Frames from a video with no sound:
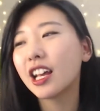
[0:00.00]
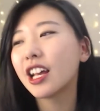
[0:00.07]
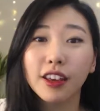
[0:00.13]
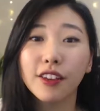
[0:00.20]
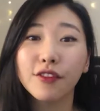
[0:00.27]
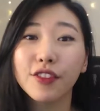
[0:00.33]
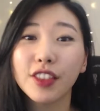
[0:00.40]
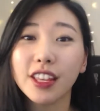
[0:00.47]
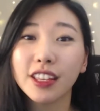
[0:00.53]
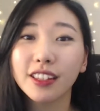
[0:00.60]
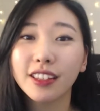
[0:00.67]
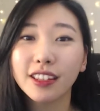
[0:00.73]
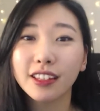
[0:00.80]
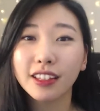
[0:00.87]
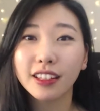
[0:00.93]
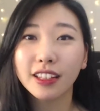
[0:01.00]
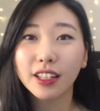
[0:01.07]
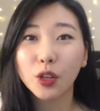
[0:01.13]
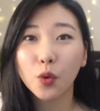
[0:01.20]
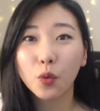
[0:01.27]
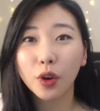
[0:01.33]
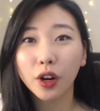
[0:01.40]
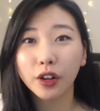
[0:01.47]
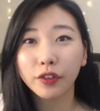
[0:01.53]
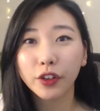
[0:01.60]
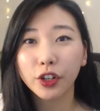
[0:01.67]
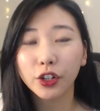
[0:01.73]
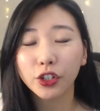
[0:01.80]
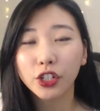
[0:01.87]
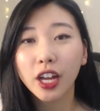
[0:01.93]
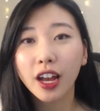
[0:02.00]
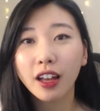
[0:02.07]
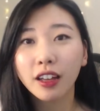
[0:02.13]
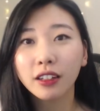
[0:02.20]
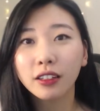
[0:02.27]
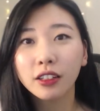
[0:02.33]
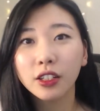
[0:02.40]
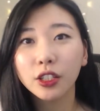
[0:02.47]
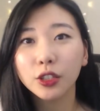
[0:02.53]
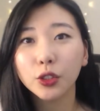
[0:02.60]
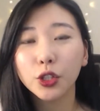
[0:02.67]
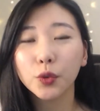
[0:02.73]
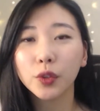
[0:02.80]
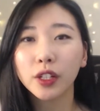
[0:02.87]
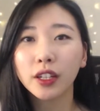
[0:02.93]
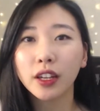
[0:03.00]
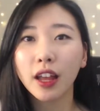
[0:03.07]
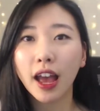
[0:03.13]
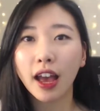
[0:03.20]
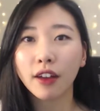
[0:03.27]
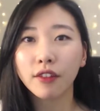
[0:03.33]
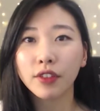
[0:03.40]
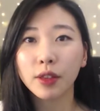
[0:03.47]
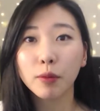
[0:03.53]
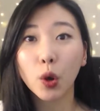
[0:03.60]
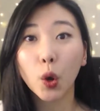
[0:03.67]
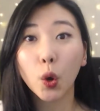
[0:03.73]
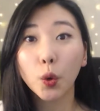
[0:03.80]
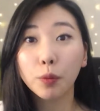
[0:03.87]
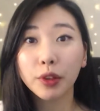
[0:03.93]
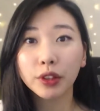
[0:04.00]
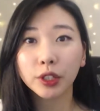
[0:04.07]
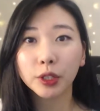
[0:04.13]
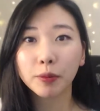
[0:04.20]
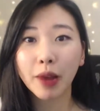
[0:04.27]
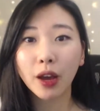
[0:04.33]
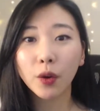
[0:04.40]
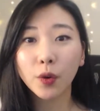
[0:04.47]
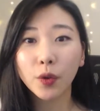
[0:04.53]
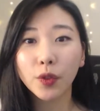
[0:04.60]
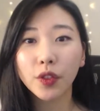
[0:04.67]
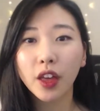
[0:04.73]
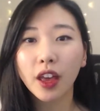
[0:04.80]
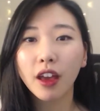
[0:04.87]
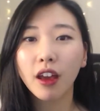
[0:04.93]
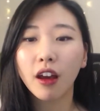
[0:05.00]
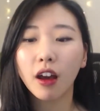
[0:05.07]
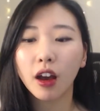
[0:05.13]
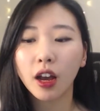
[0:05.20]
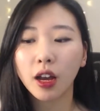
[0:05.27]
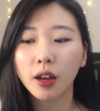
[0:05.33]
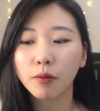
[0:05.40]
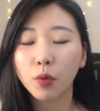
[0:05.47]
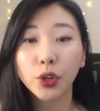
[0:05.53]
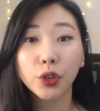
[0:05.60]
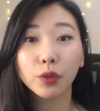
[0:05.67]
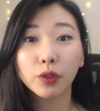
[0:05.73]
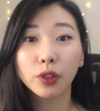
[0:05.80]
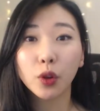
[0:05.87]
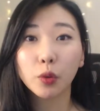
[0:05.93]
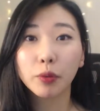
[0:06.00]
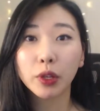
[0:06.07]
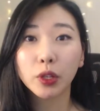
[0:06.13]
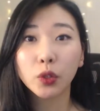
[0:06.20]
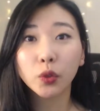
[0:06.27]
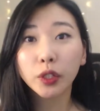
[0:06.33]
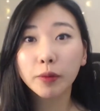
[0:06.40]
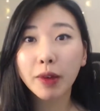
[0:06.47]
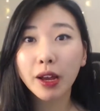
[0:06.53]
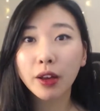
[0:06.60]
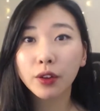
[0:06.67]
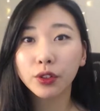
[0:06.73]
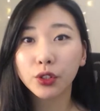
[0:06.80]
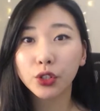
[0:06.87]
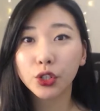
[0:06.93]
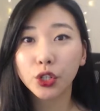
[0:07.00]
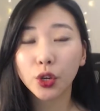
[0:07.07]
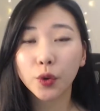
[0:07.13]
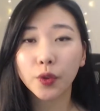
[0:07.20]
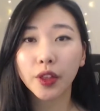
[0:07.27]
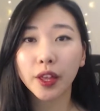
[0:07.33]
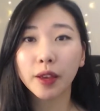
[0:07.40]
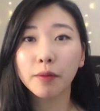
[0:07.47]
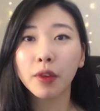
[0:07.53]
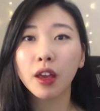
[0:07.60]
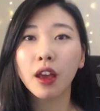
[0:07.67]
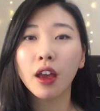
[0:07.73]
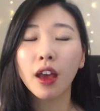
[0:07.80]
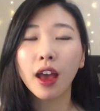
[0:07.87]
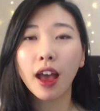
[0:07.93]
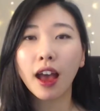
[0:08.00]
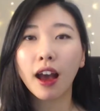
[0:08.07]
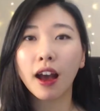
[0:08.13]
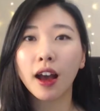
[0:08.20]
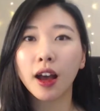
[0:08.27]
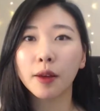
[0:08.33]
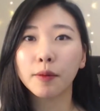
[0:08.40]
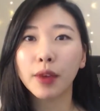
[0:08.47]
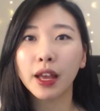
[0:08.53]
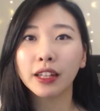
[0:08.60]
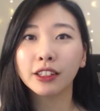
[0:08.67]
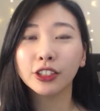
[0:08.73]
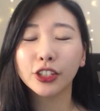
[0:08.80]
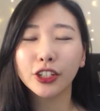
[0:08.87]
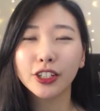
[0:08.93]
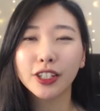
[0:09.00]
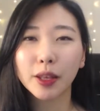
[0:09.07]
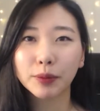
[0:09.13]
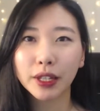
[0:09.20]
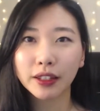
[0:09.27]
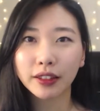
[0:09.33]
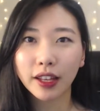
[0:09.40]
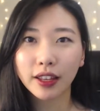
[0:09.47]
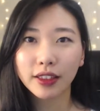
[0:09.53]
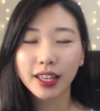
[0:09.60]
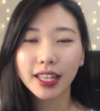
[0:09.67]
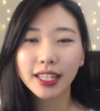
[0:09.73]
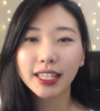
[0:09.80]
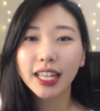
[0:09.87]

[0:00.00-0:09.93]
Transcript: If this doesn't work for your child, you can have them open their mouth, or you can open your mouth to show them, and it'll look something like this.